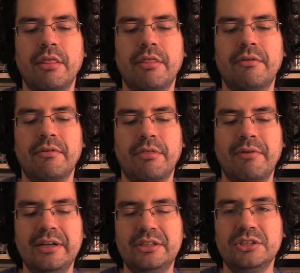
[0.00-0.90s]

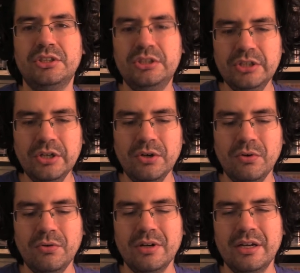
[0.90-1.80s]
threatened to
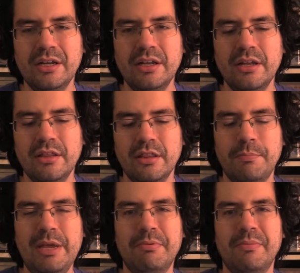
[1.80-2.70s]
sue the
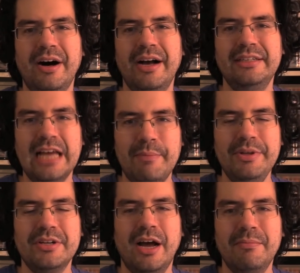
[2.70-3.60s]
people behind
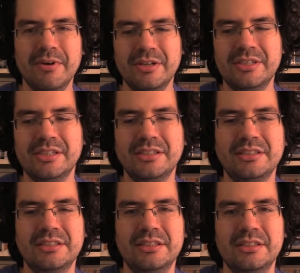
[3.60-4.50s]
Happy Time
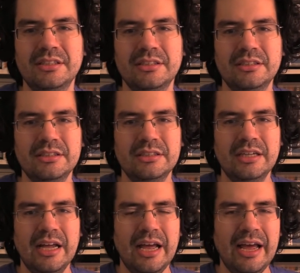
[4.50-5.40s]
Murders.
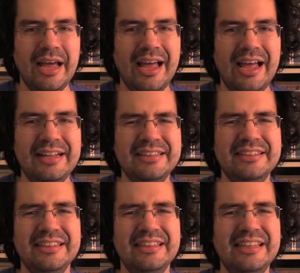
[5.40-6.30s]

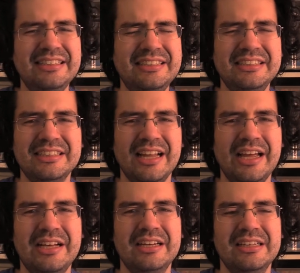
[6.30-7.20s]
And this is
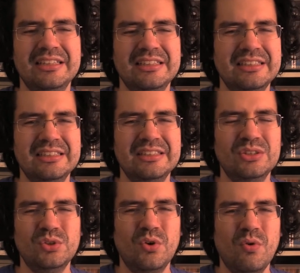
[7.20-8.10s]
like
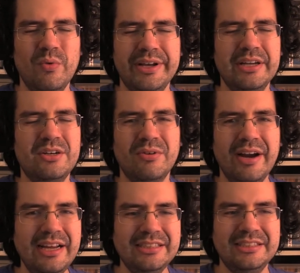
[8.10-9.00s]
wicked
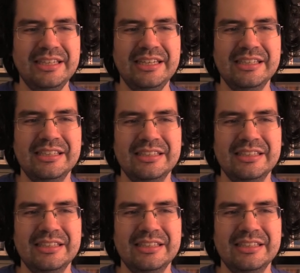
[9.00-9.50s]
crazy.